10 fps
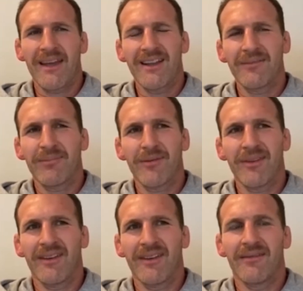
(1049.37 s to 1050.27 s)
I was
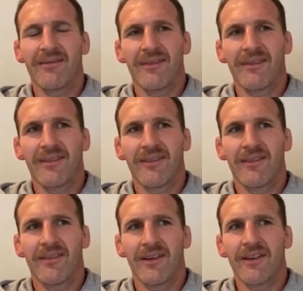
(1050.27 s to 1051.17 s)
probably,
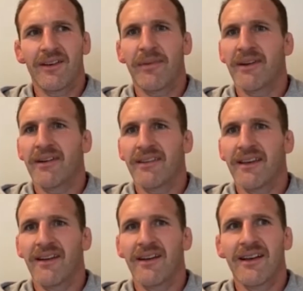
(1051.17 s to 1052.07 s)
I got better at
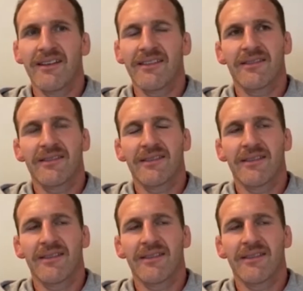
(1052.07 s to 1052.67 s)
that as